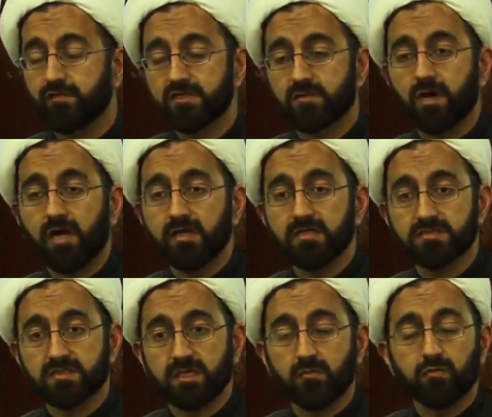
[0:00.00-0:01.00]
Fatima alayhi
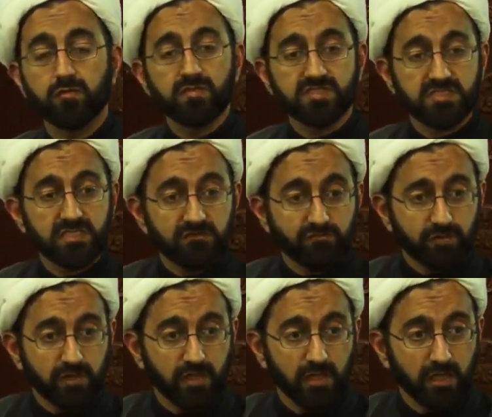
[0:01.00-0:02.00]
salam would receive
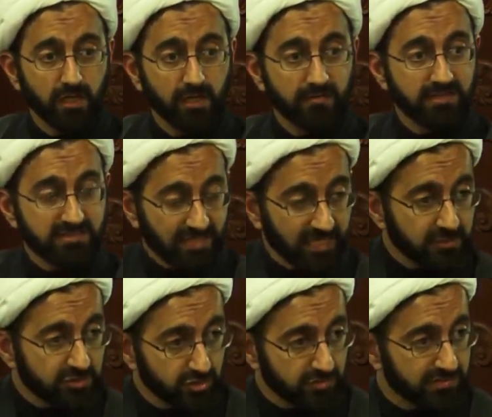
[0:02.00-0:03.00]
these
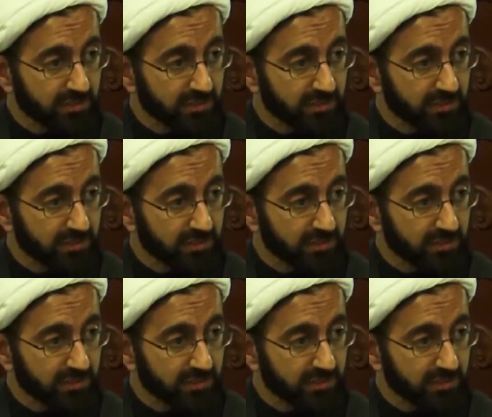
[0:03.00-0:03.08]
angels.